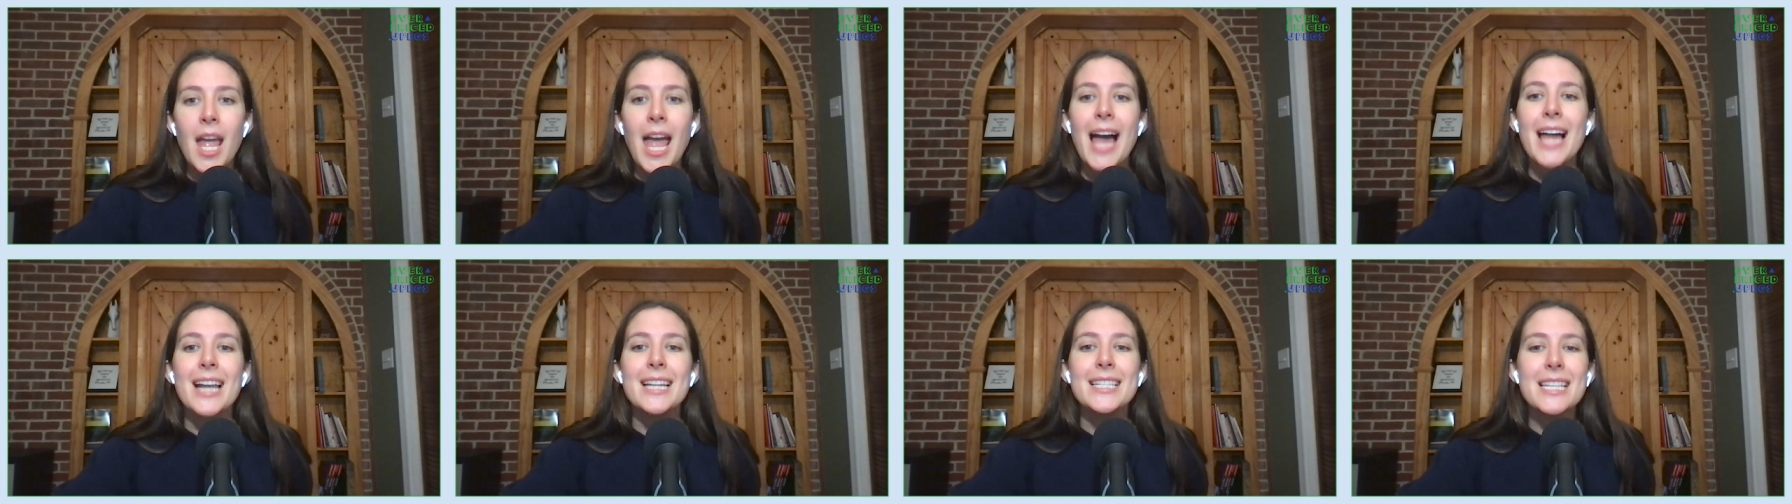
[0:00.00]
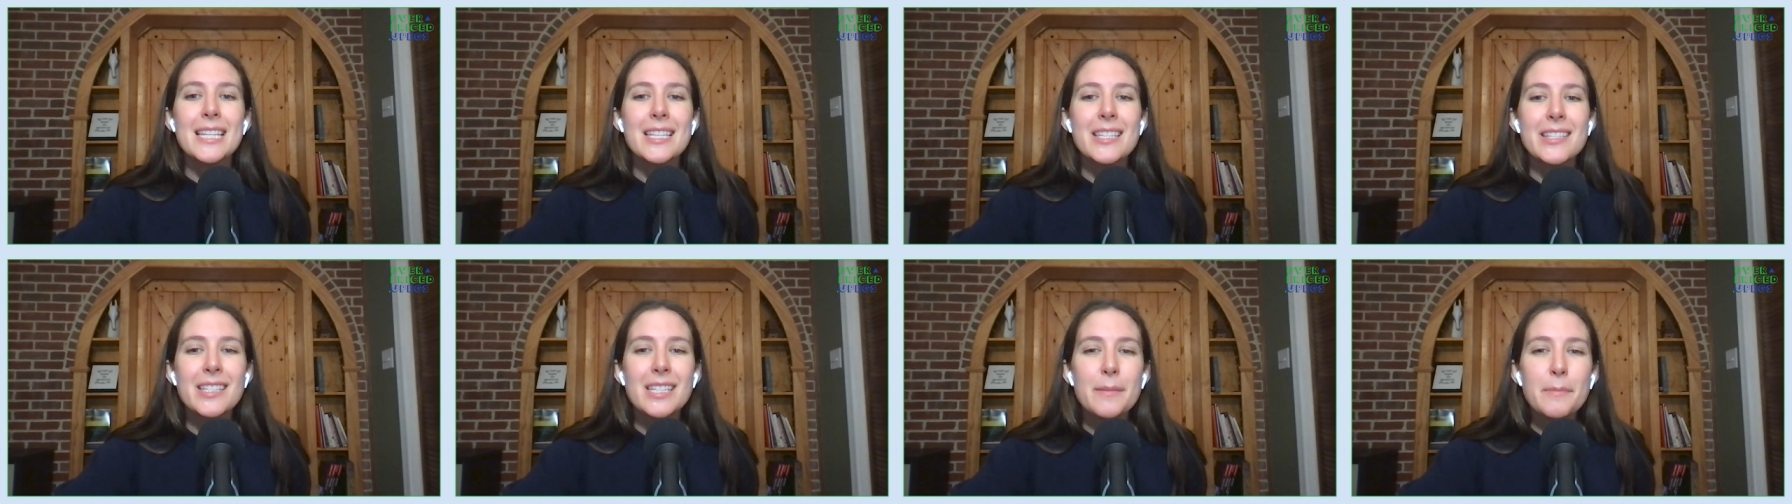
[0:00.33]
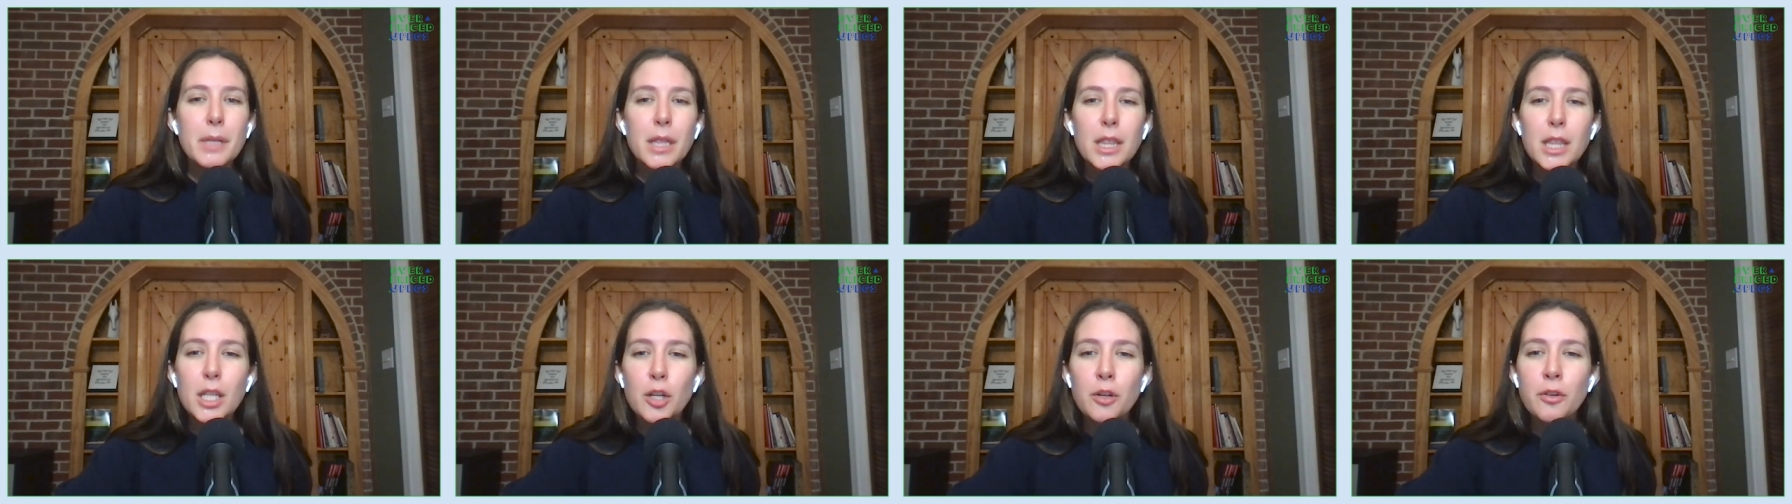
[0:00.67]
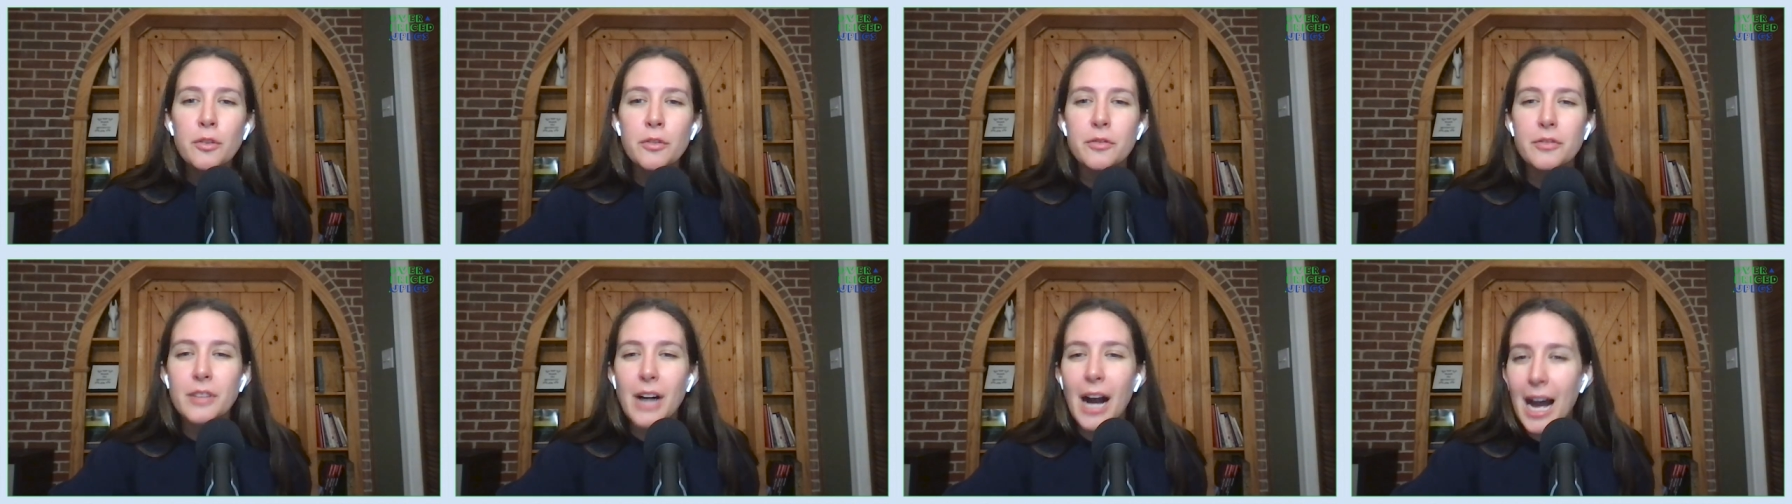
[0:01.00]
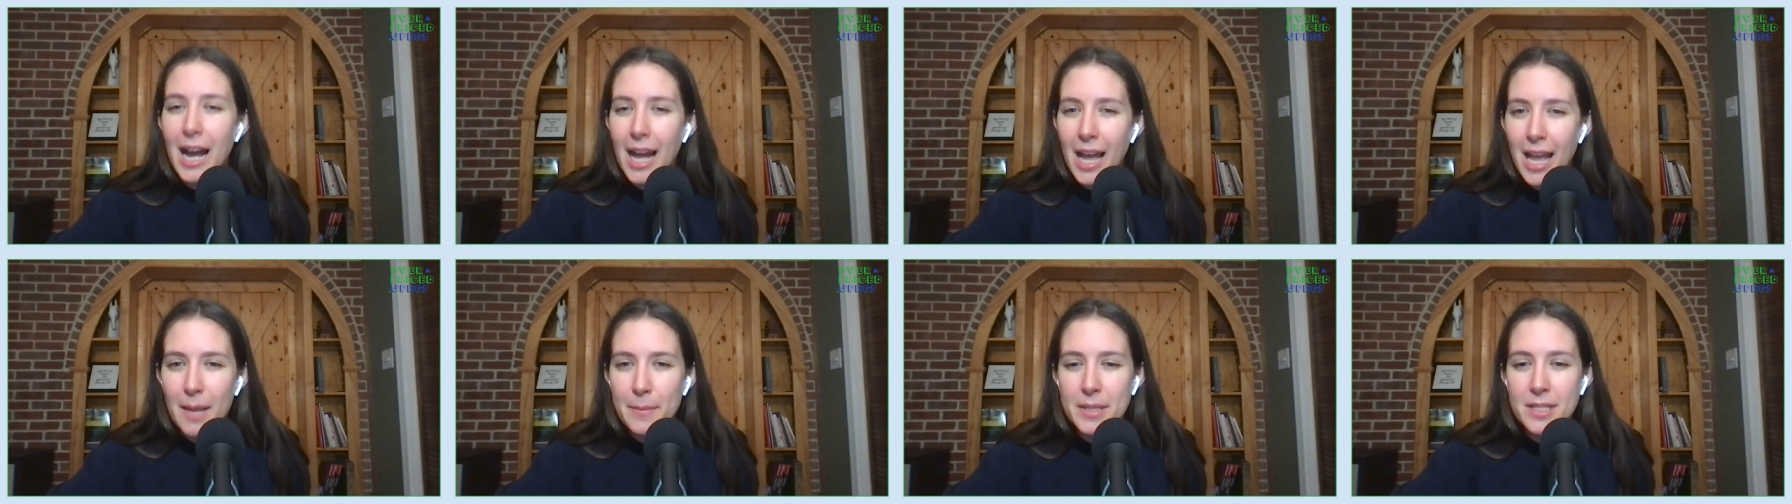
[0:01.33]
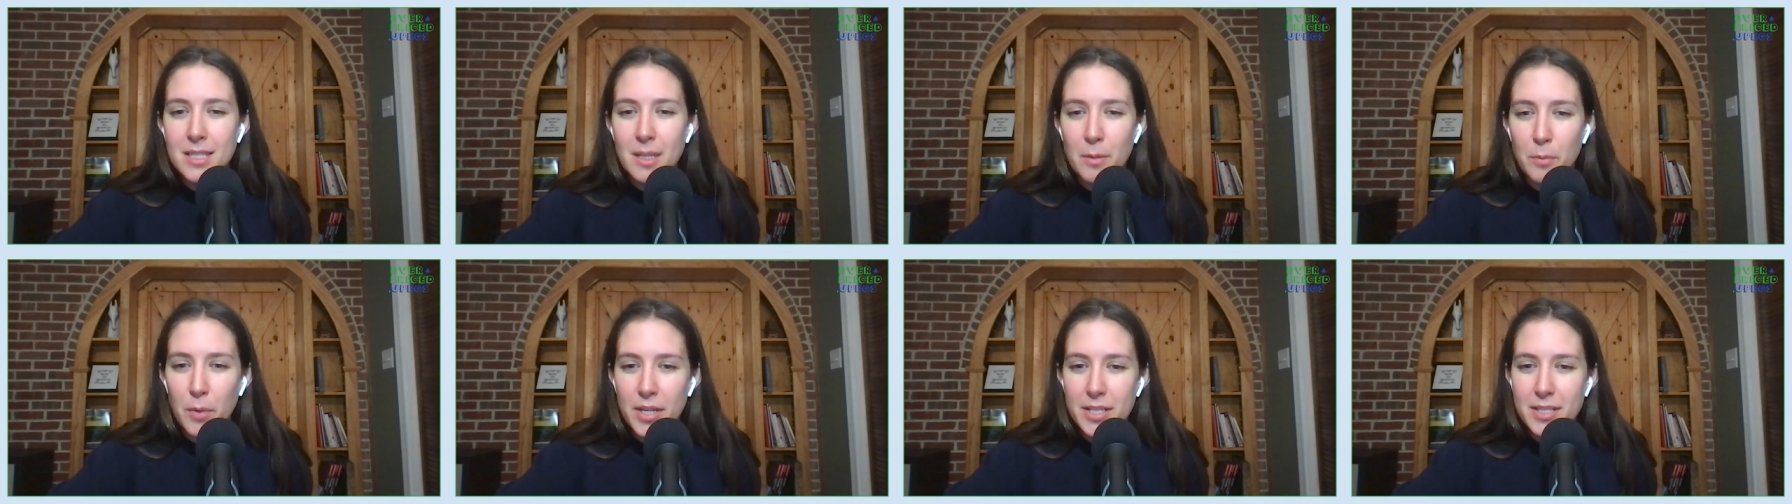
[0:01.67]
and has a similar vibe in
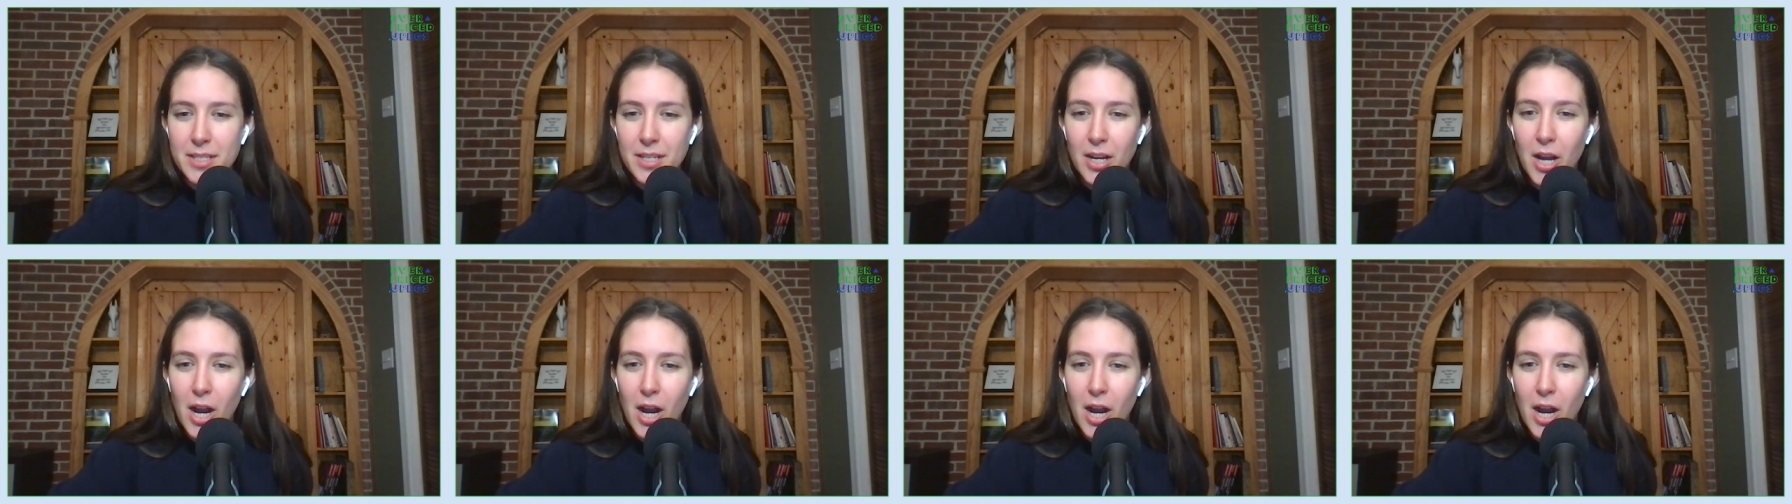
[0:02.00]
some ways to